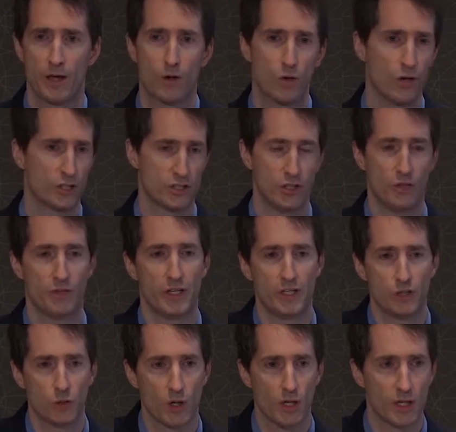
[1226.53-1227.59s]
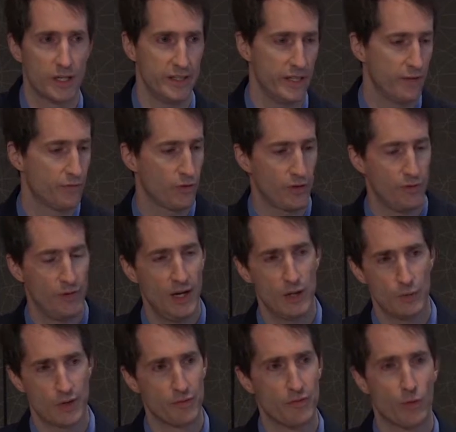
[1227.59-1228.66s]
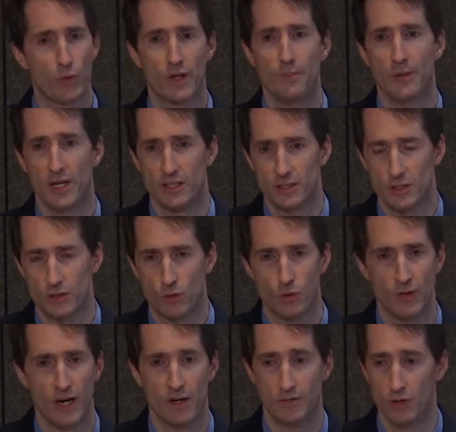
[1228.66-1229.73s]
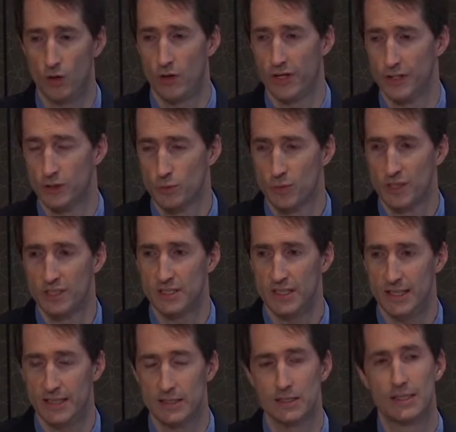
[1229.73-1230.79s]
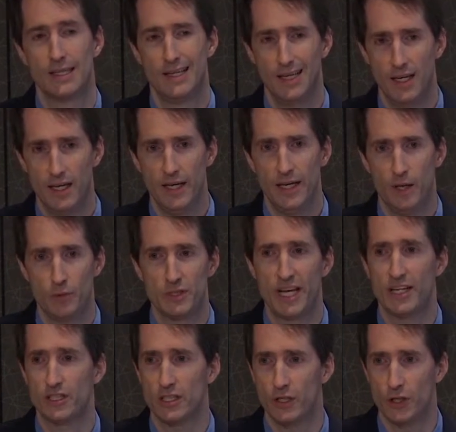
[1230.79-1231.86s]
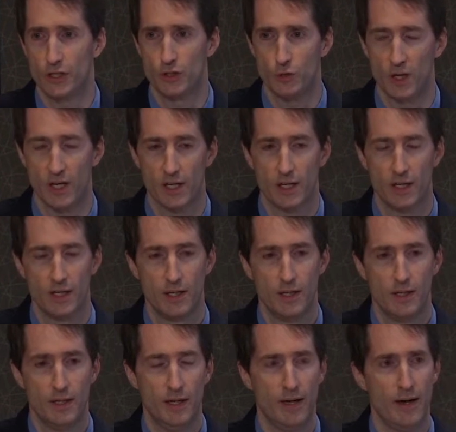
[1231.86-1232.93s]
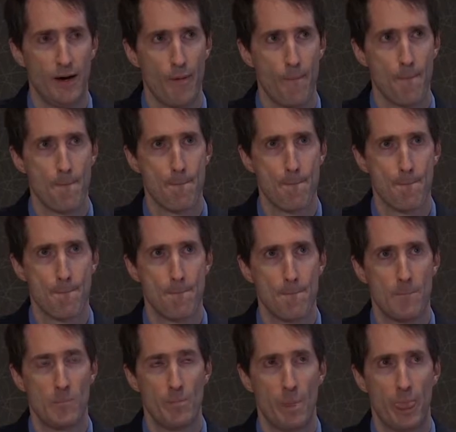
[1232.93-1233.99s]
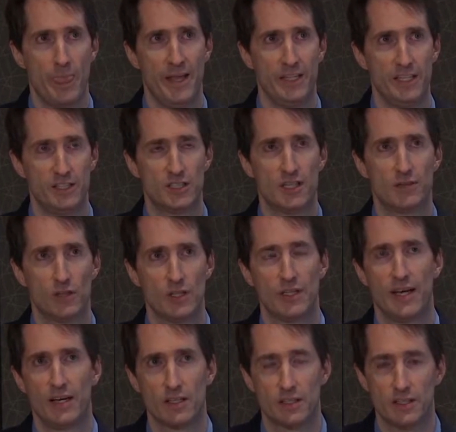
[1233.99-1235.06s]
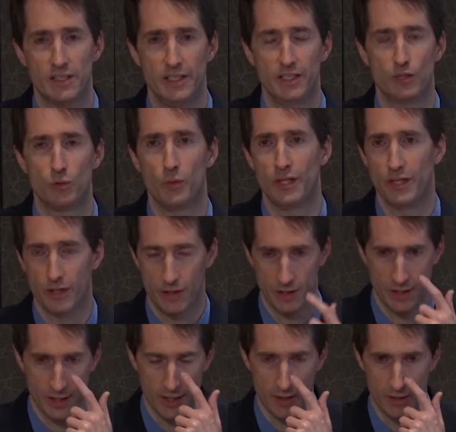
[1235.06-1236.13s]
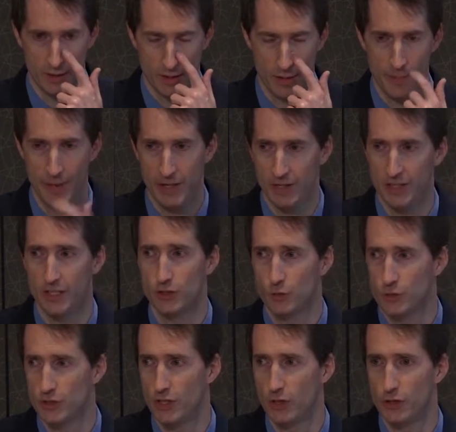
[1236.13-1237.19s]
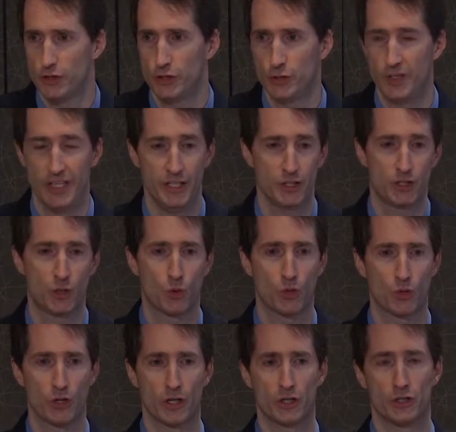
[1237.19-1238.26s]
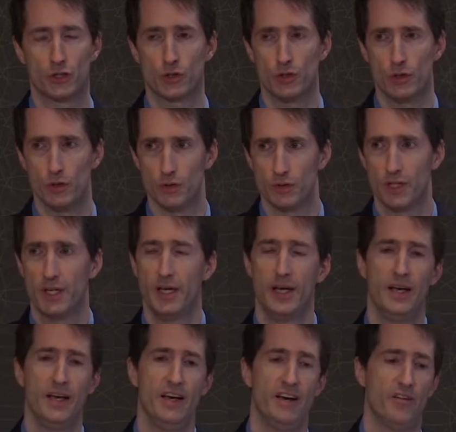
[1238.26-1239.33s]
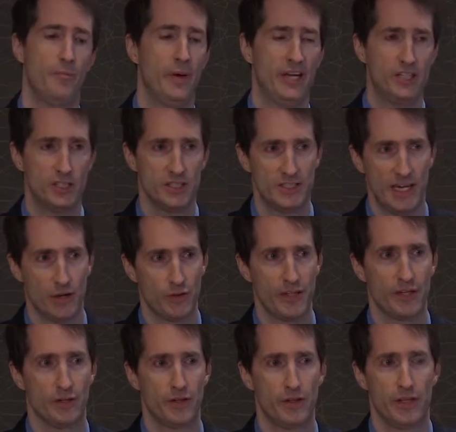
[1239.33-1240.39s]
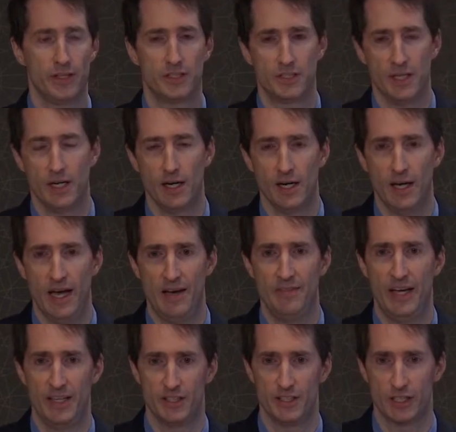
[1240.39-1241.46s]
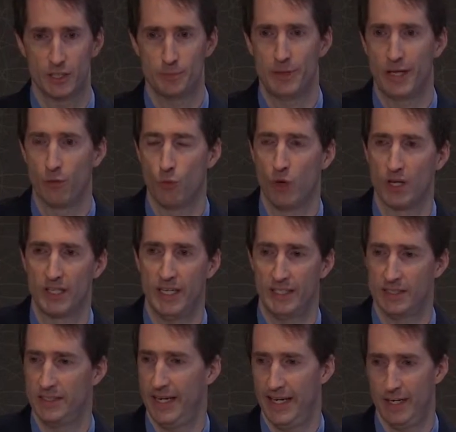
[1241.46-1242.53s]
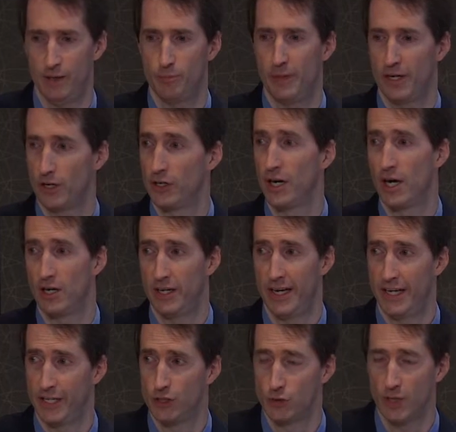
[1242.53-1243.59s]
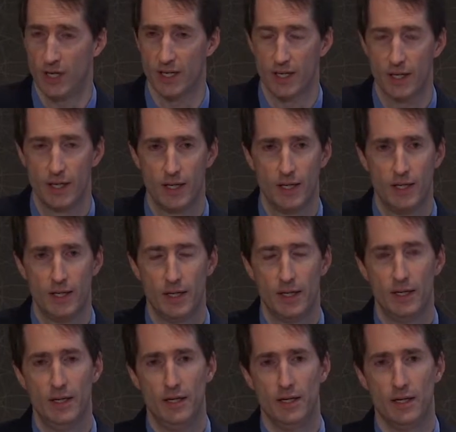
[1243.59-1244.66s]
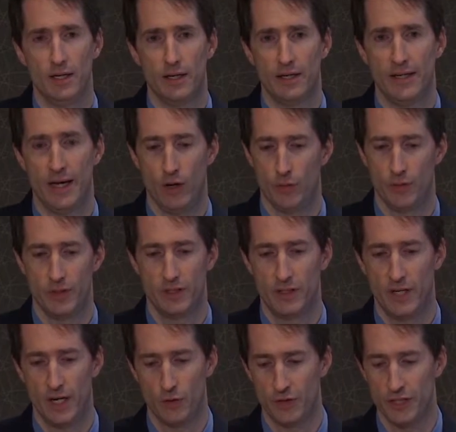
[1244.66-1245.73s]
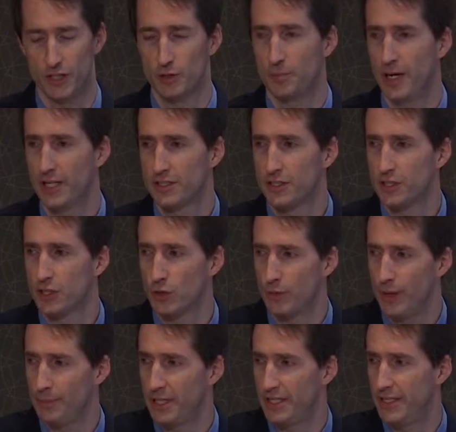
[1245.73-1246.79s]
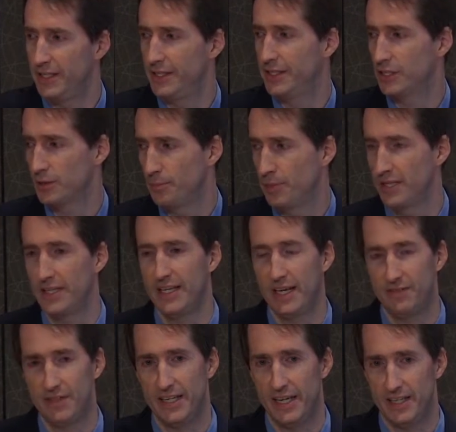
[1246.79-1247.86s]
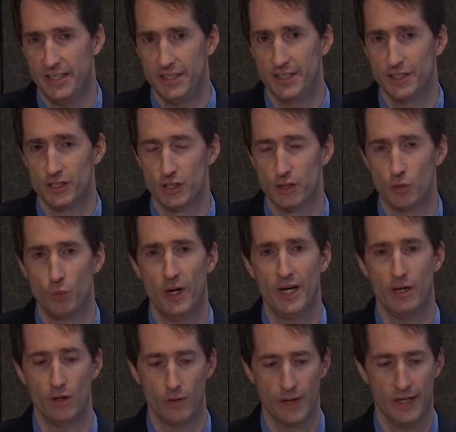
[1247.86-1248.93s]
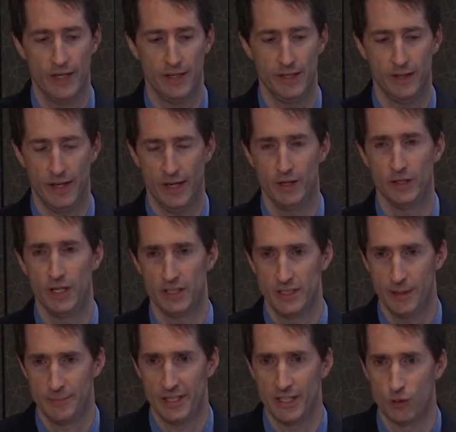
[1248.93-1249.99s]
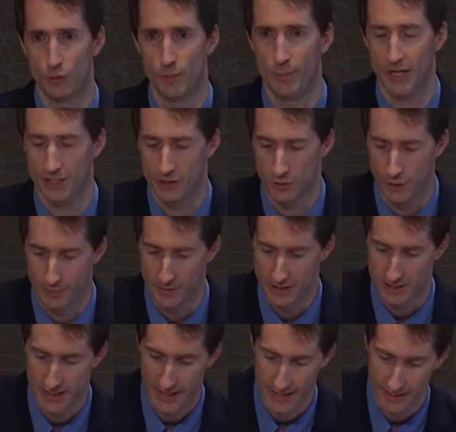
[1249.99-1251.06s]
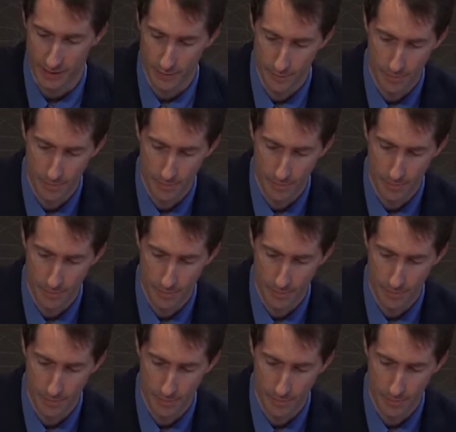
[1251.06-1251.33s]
crossed over to drug, and then for the following 40 months or however long it's run since, it was actually on drug. Um, they did several analyses with uh, comparing this result to the historical controls of patients out there that uh, have had six-minute walk test data but are not on any drug. Uh, now, not only the sponsor Sarepta did this, but the FDA did this as well in, in attempting to rebut Sarepta's data.